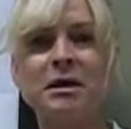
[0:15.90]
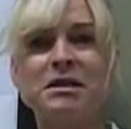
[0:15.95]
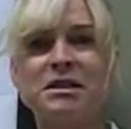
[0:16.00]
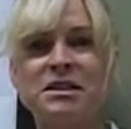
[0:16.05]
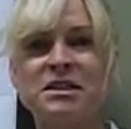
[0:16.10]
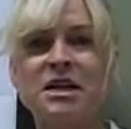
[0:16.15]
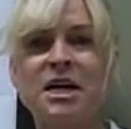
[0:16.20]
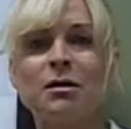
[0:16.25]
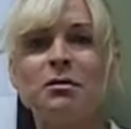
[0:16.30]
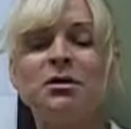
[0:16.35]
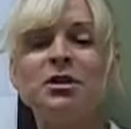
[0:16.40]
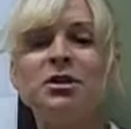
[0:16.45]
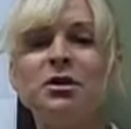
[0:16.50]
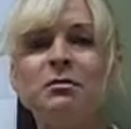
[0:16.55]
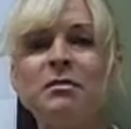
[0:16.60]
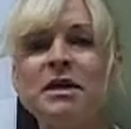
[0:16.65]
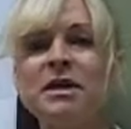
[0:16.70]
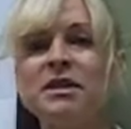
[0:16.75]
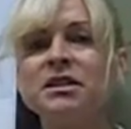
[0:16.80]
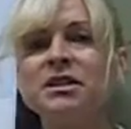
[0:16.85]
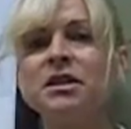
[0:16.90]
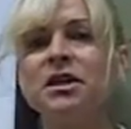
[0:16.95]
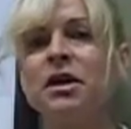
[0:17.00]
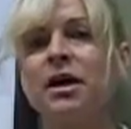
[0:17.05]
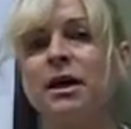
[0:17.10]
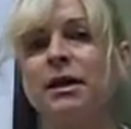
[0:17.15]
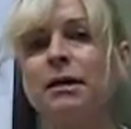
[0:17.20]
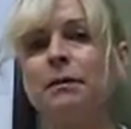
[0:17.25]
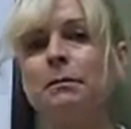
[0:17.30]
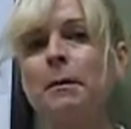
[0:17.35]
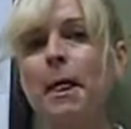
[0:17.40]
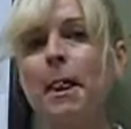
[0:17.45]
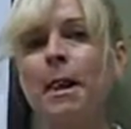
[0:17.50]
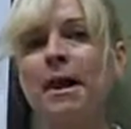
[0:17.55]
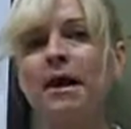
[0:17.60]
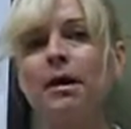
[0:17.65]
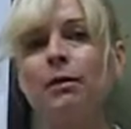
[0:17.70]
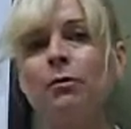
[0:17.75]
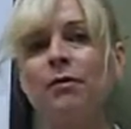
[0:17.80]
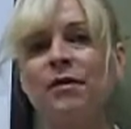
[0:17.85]
establish a baseline,
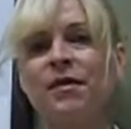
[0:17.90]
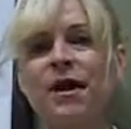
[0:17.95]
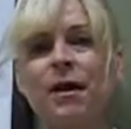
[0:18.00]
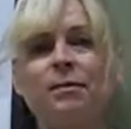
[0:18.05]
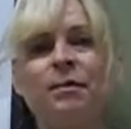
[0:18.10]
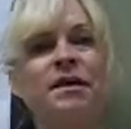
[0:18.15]
and what that